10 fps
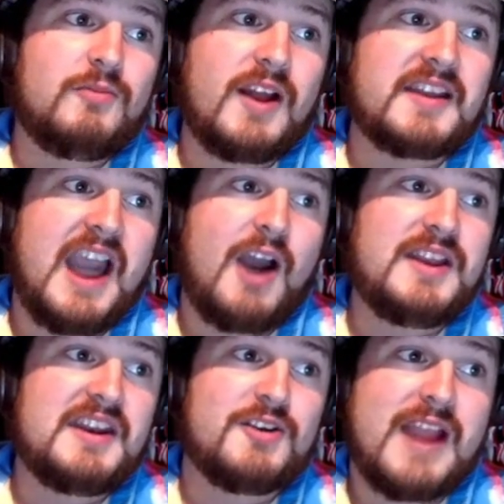Like, how
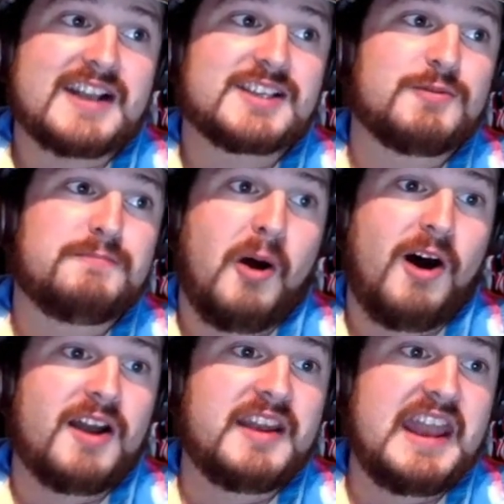he interacts with
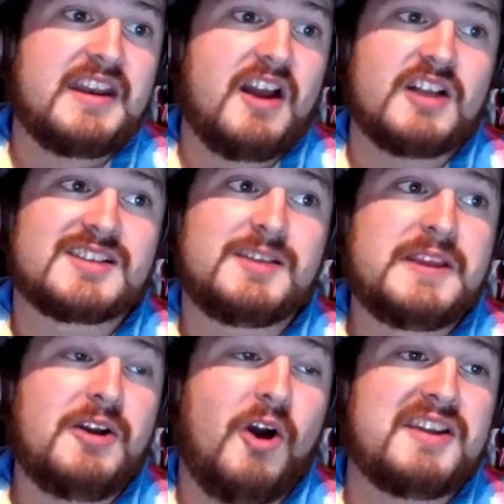Bond, and to
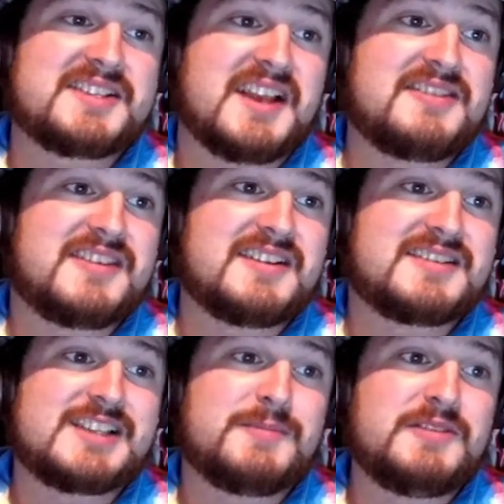be honest, I think
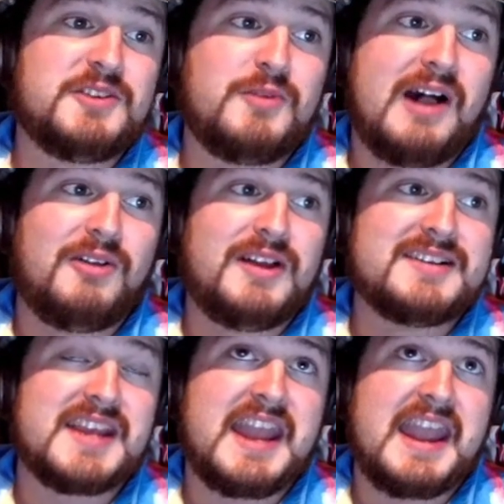Desmond
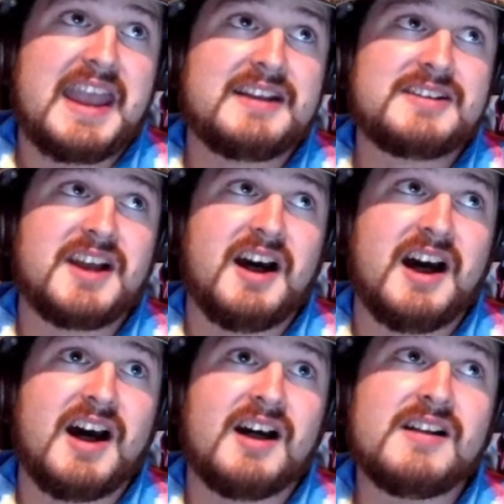Llewellyn and
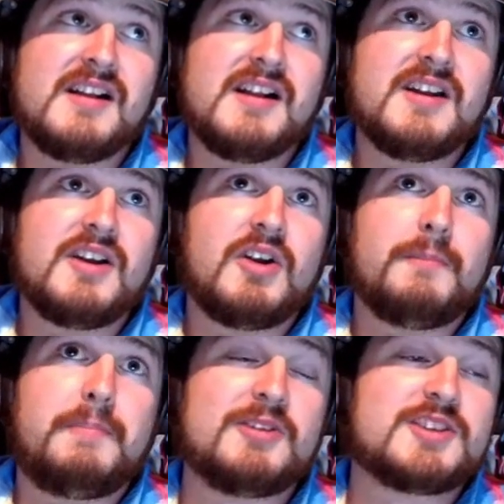uh,
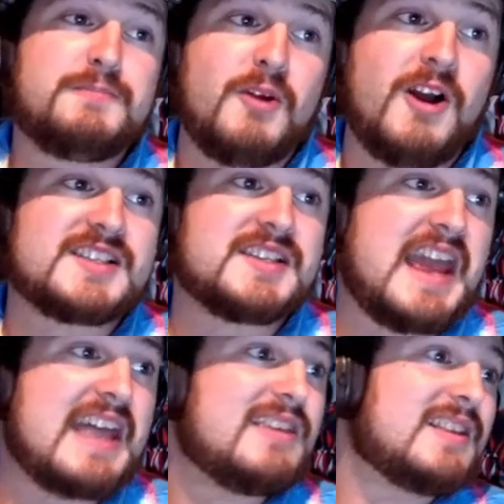Pierce Brosnan
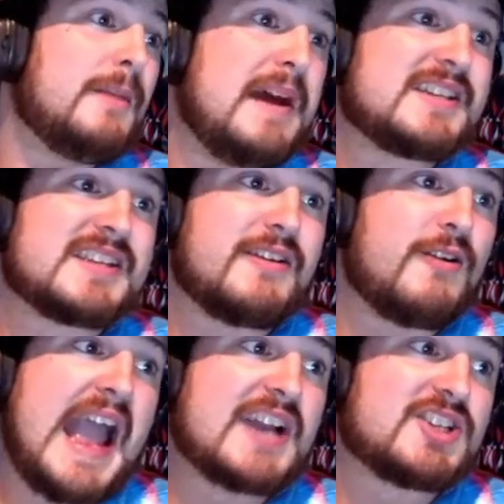had, like, the best
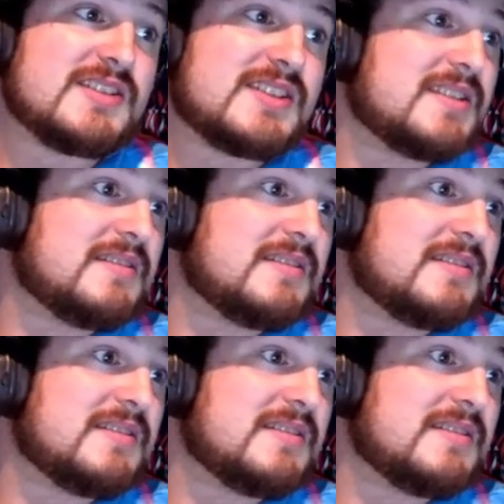interactions.